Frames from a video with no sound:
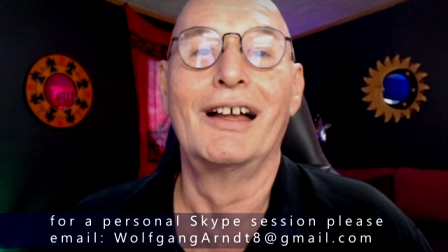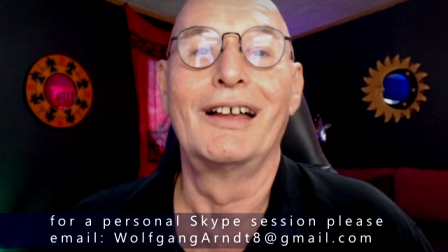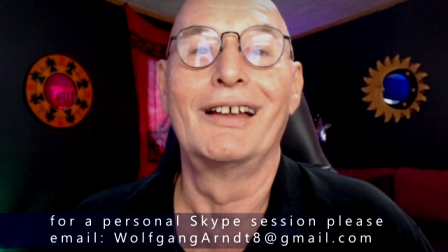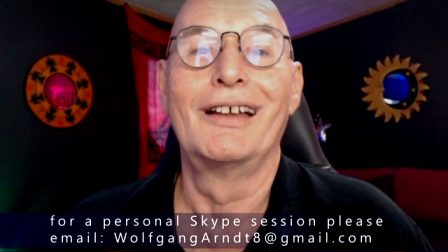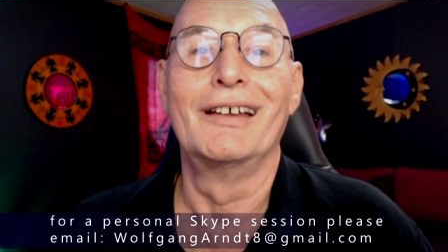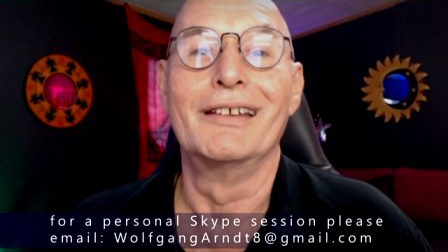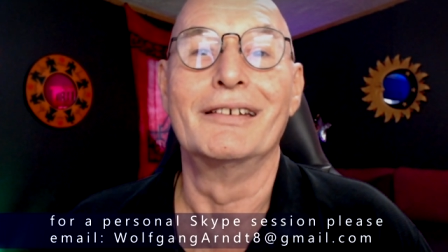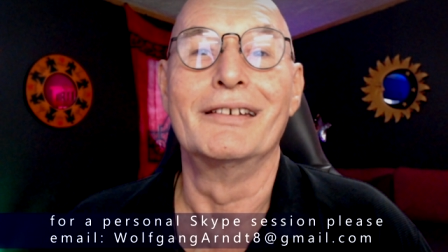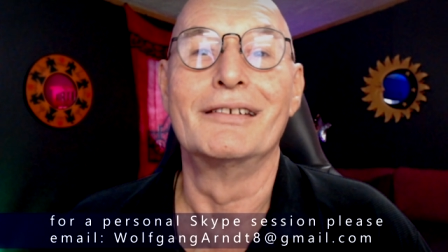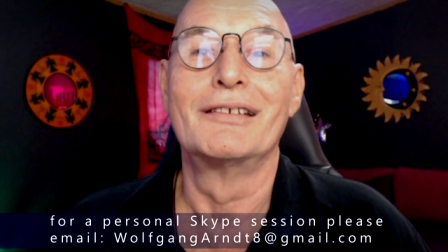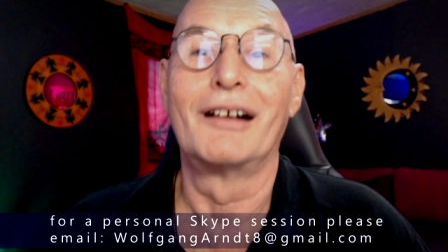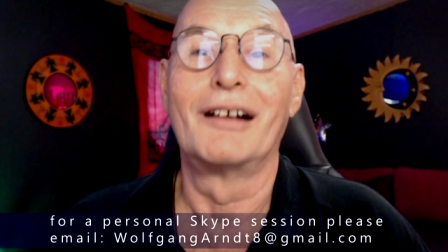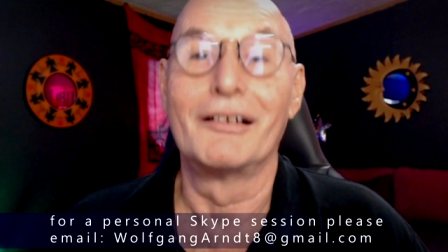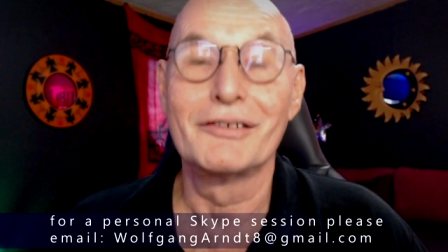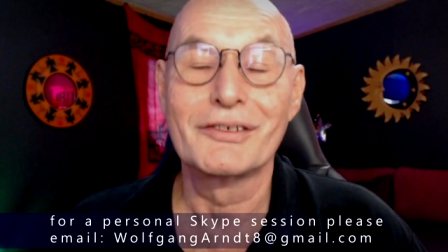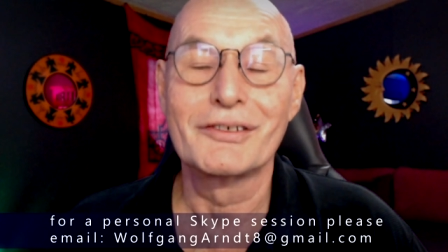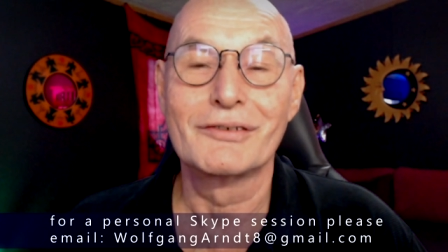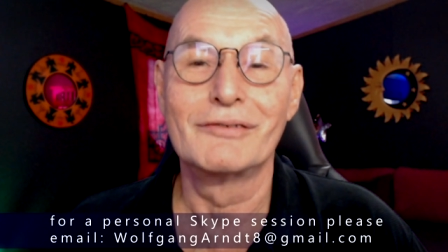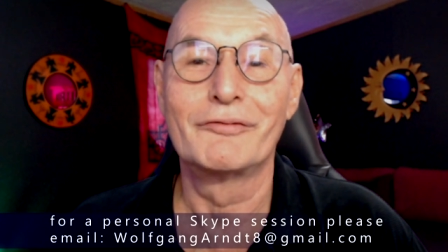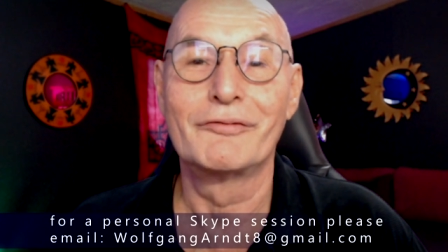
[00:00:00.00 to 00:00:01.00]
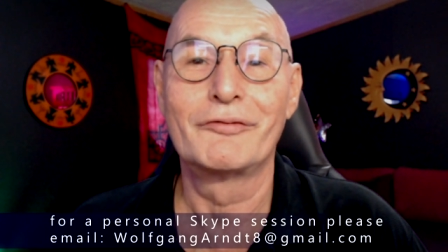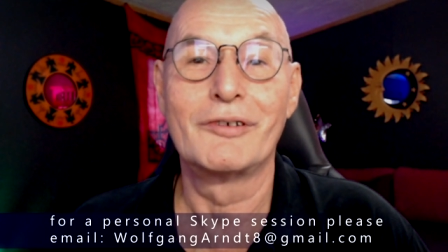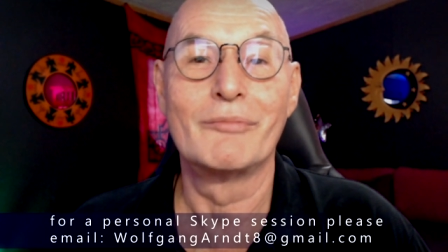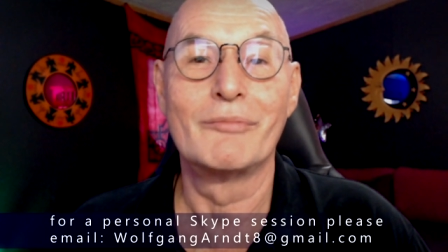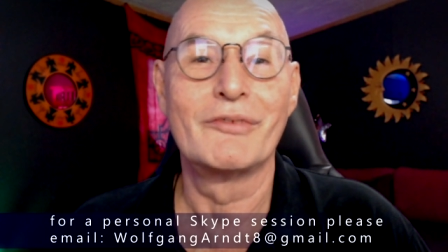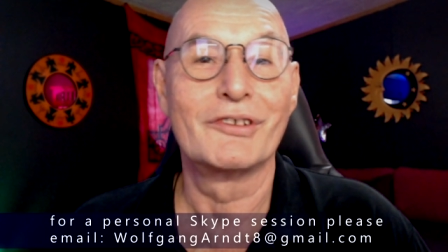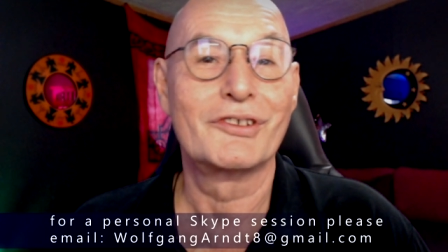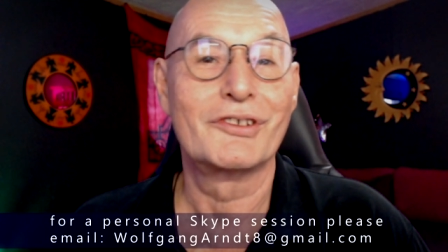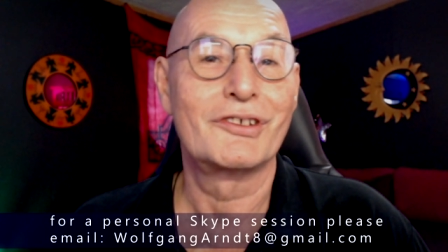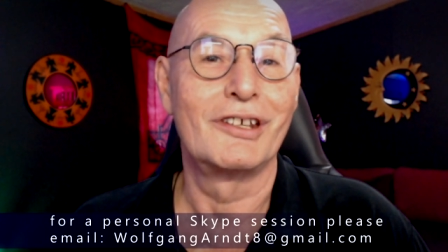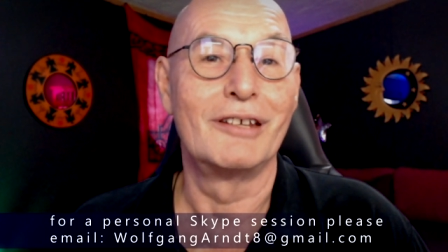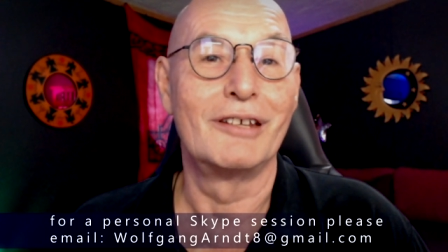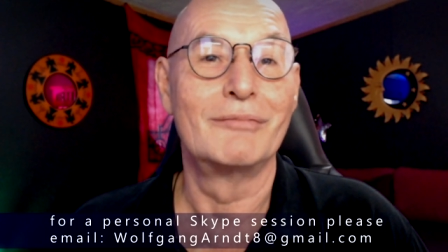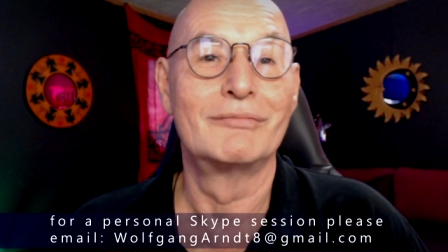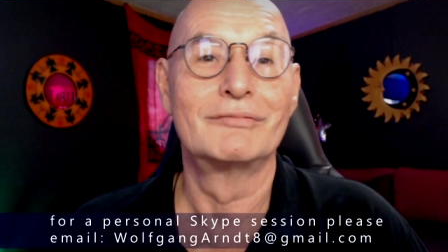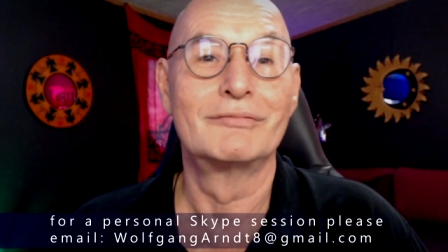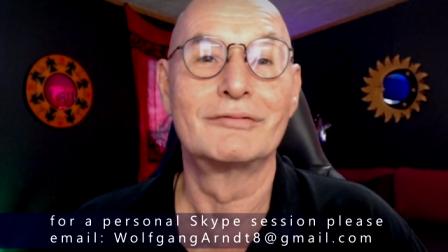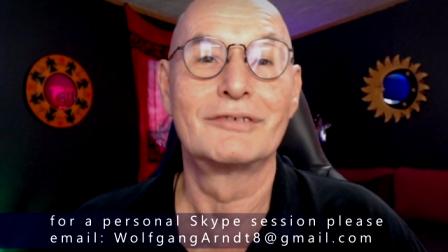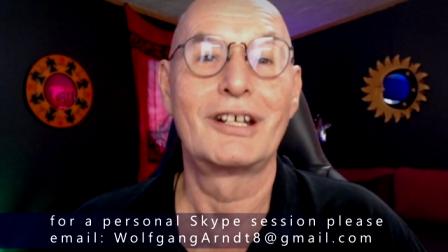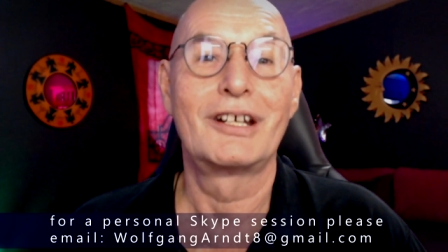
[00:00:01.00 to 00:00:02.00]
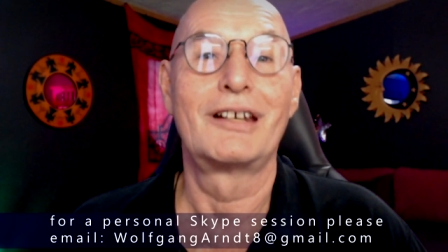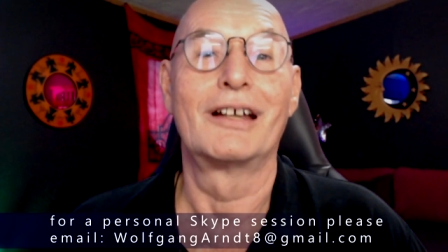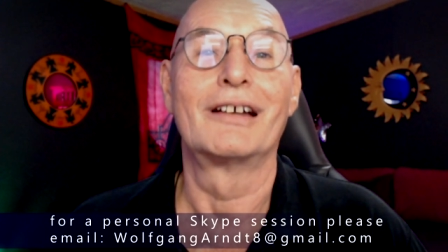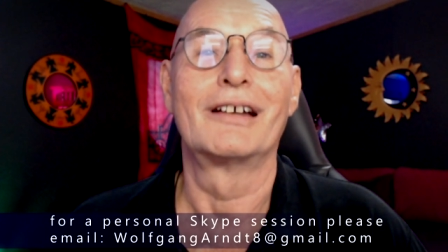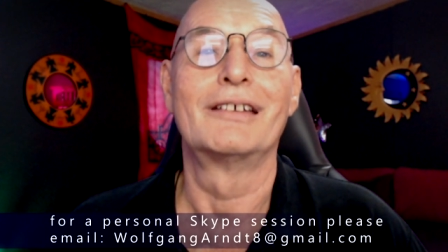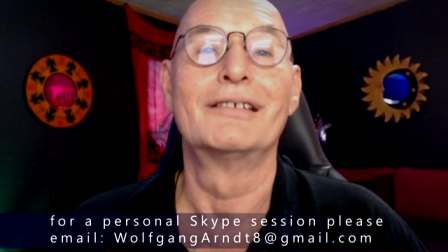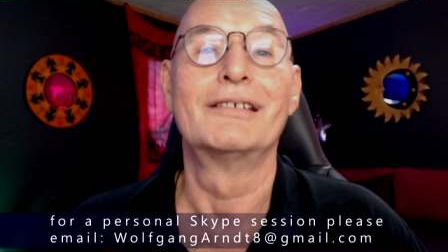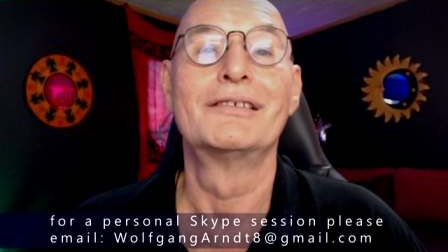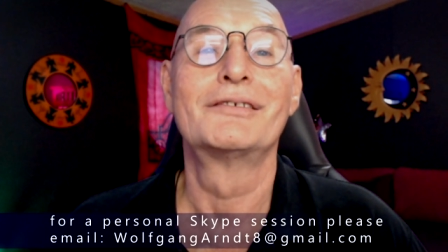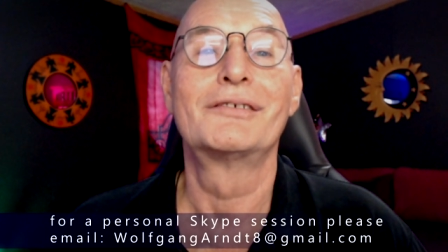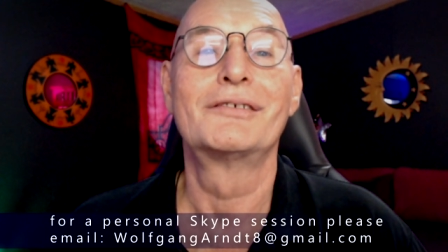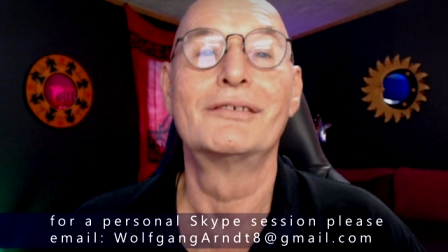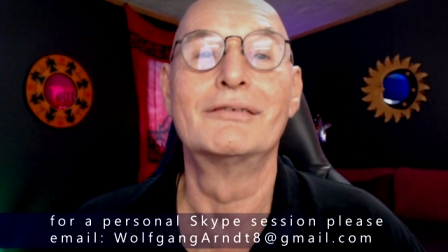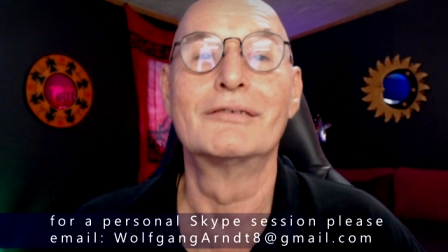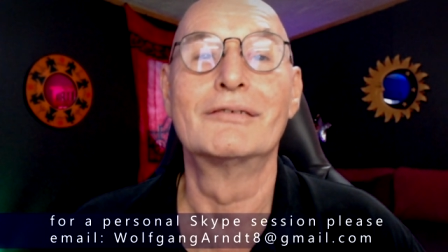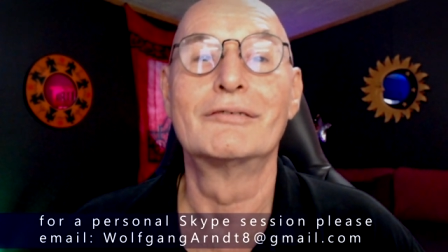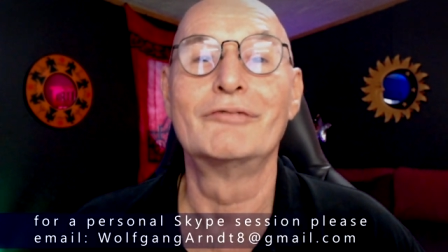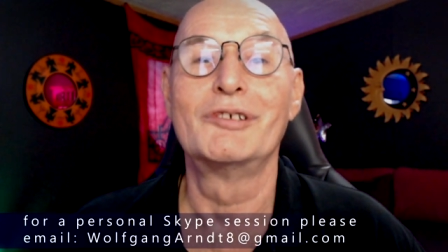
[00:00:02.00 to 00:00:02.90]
And also from the same client, you know,